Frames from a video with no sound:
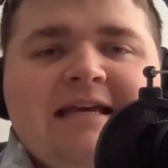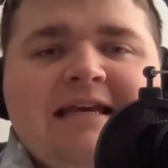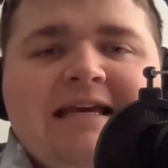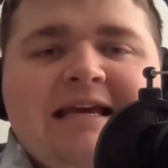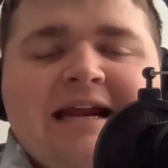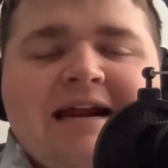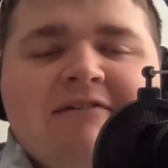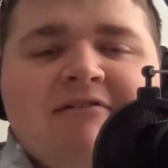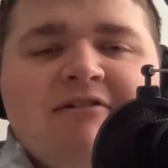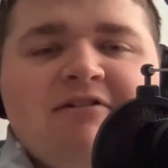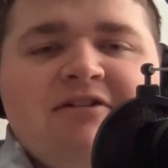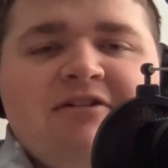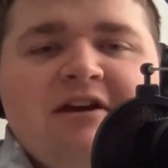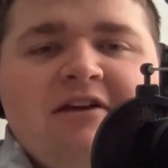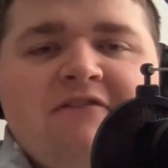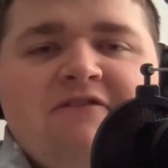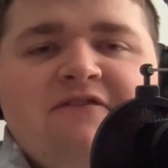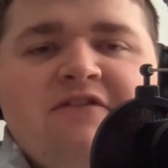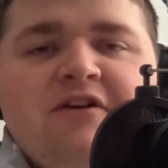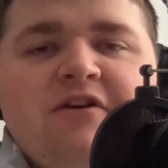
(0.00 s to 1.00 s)
get
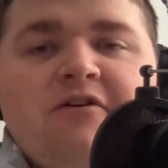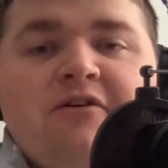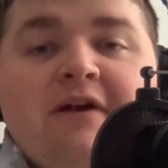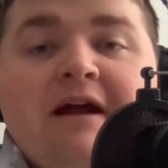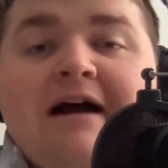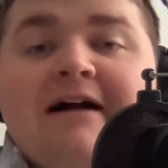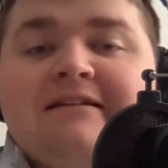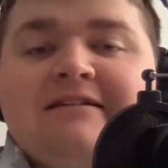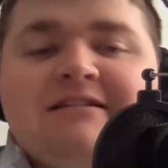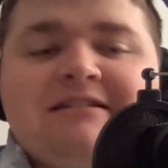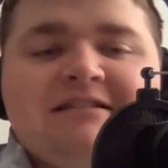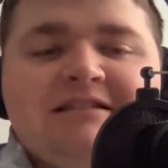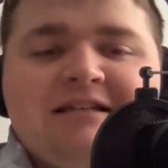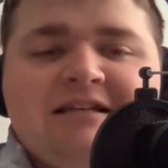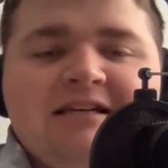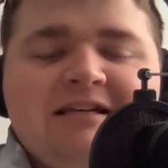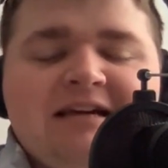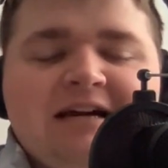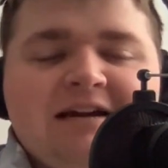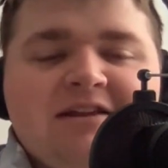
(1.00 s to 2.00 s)
everything figured out to
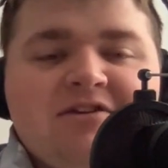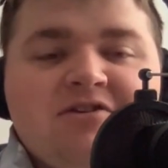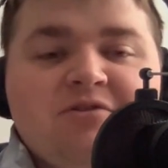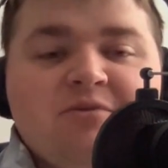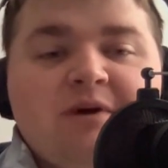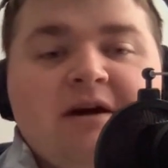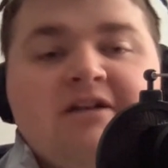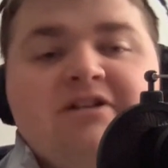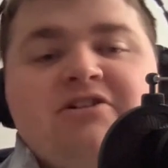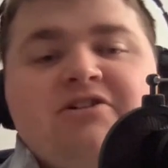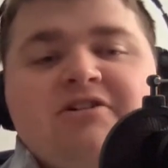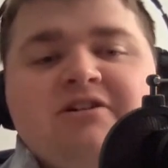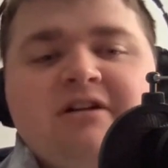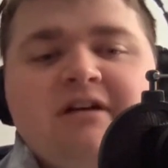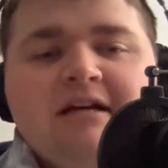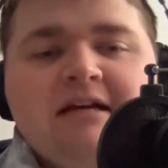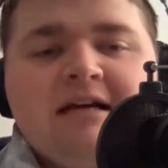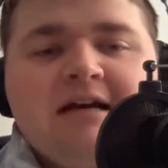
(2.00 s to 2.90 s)
see kind of the direction